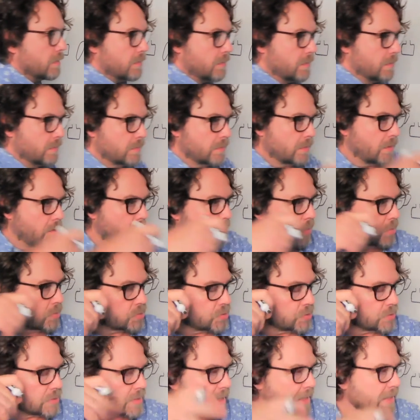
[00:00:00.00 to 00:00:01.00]
the
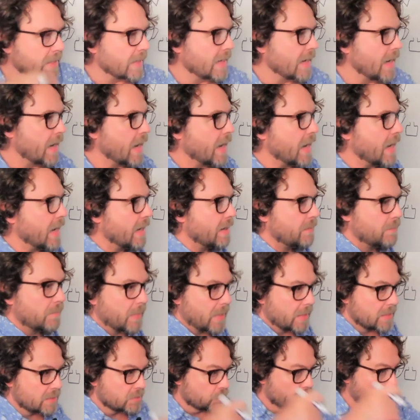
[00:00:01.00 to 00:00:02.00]
archer taking aim.
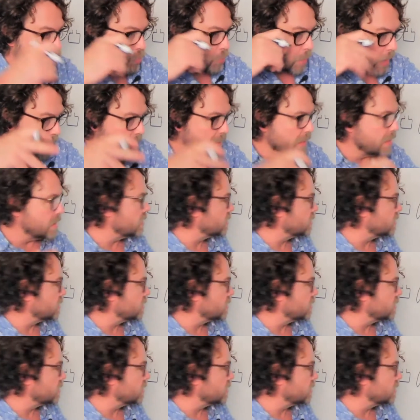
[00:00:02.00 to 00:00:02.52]
He's ready to